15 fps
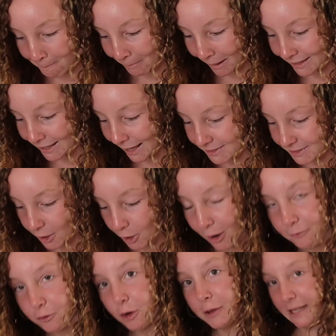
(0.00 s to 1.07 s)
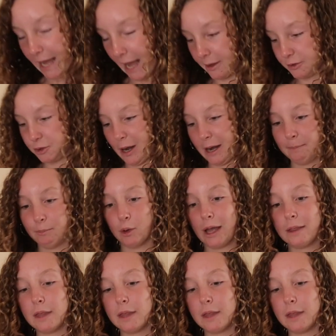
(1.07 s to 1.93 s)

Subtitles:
But yeah, so I've got the outdoor ed book,